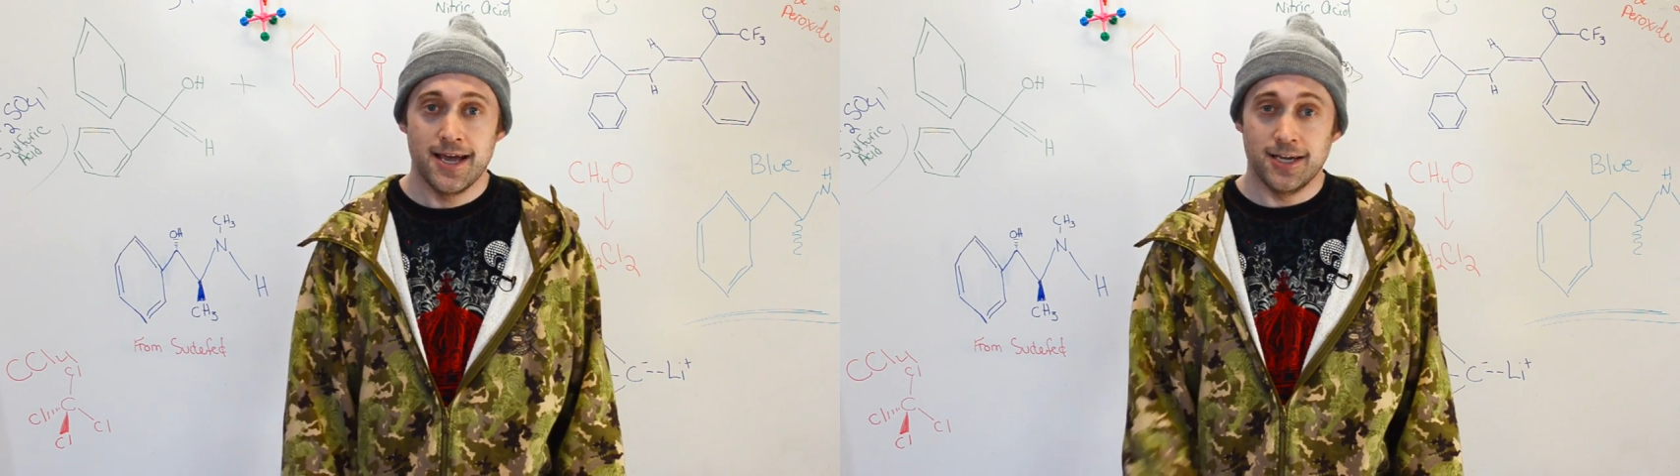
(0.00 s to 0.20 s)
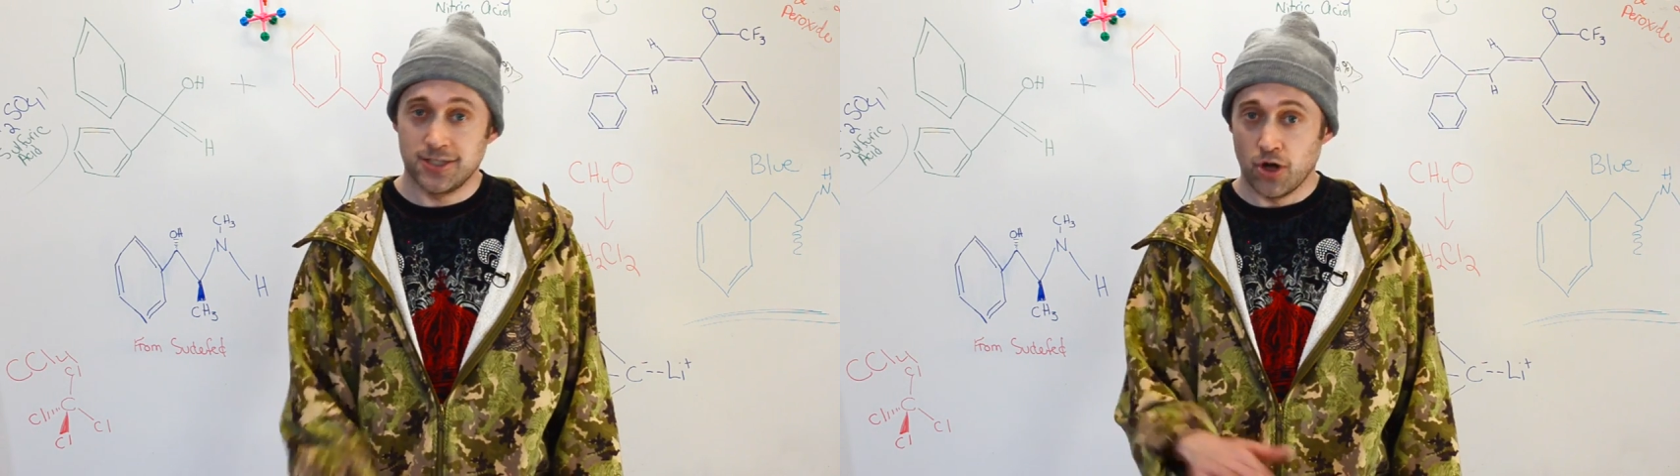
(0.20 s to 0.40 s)

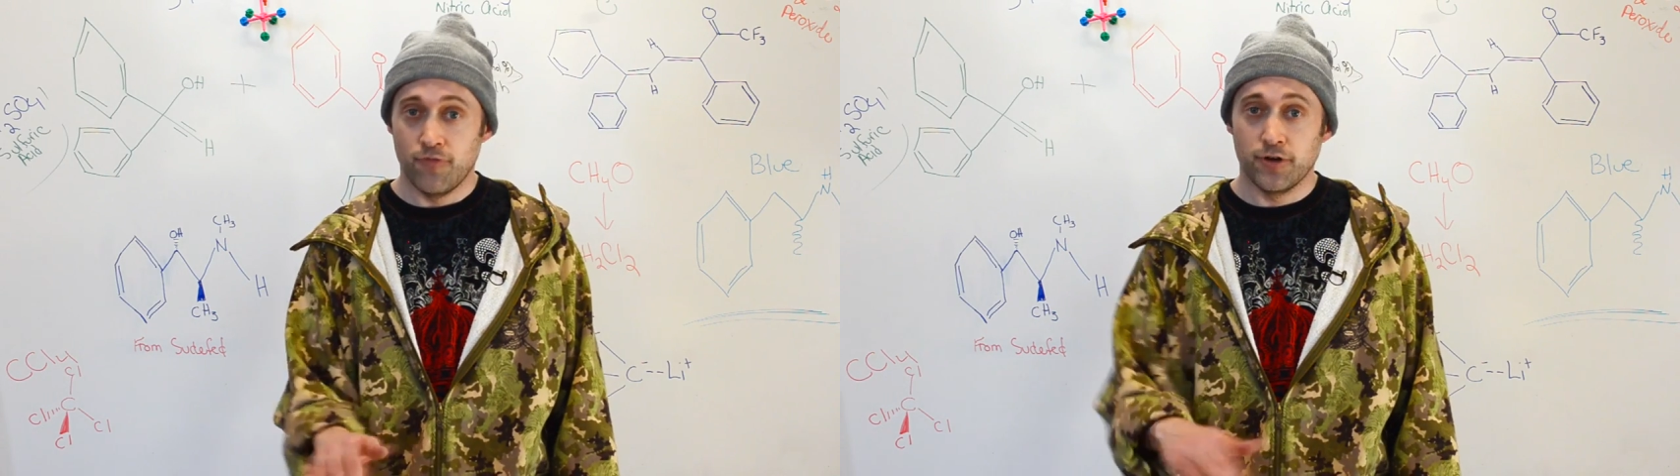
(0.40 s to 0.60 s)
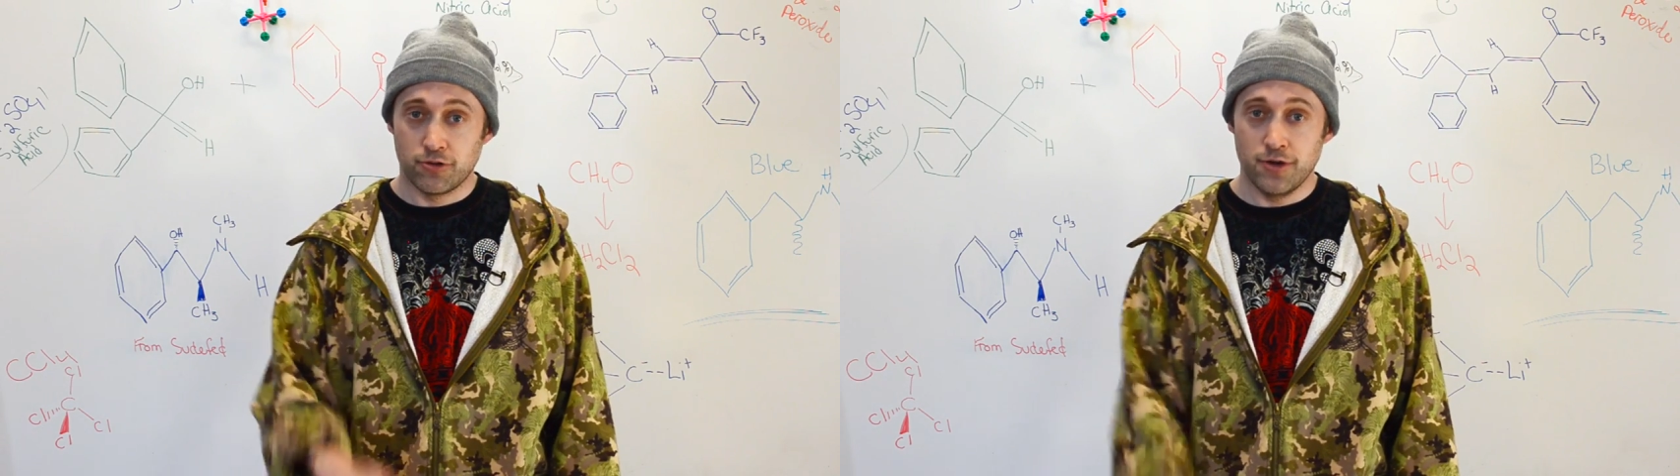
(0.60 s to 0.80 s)
and it's
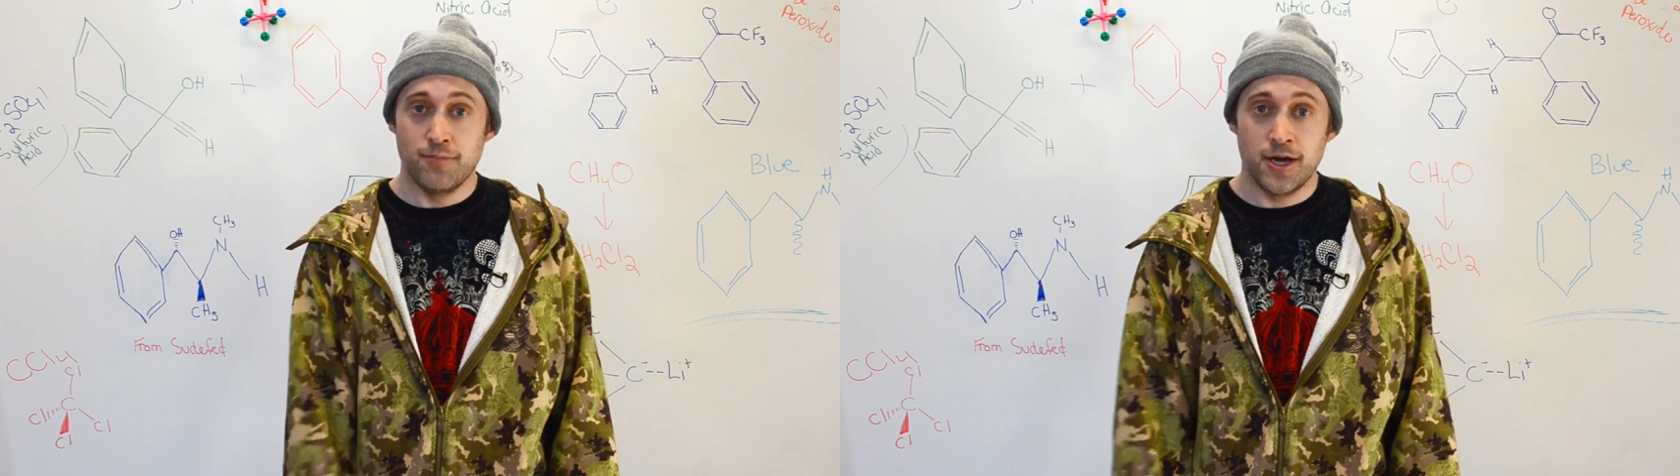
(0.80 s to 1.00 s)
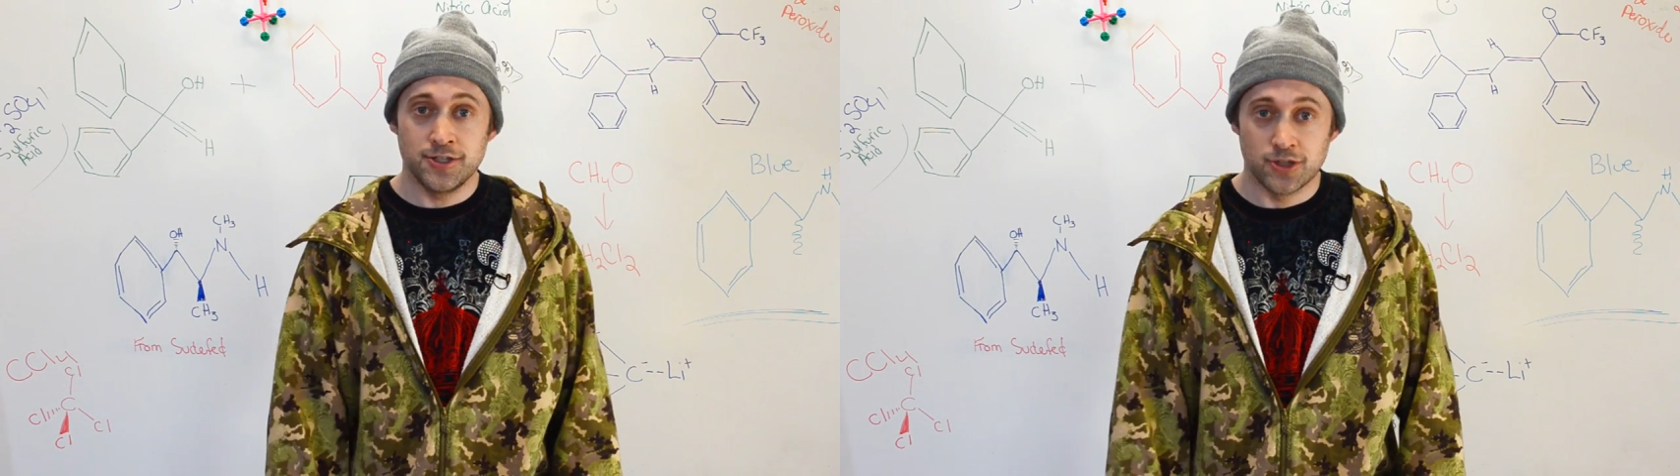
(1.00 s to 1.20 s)
over three
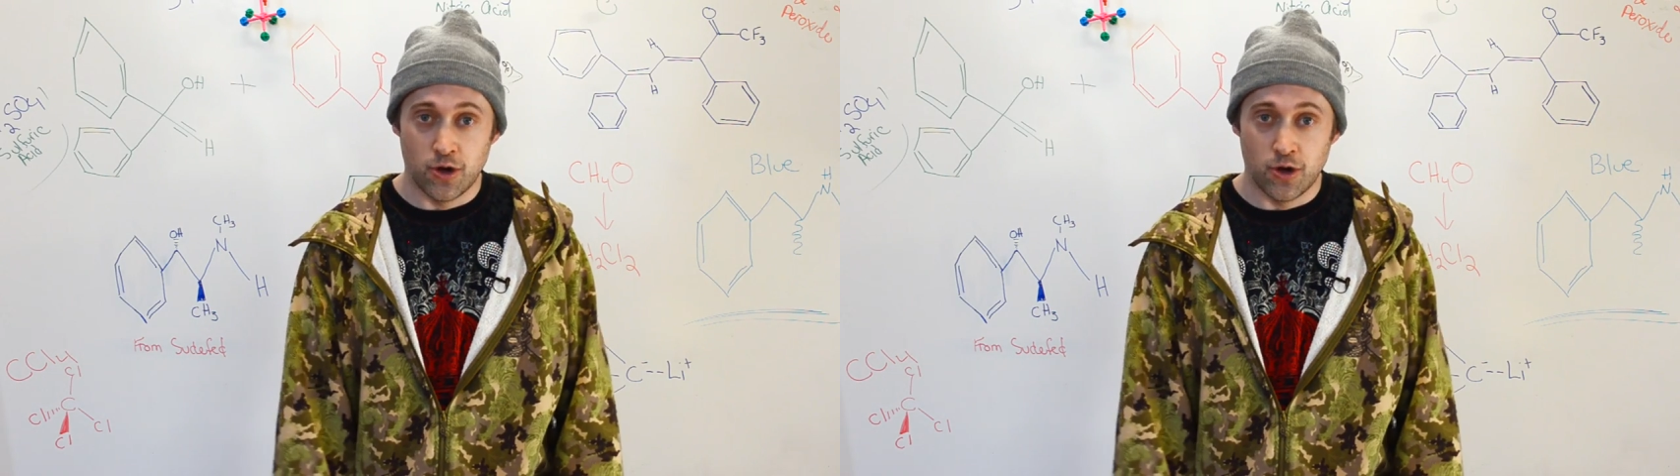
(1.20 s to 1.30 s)
months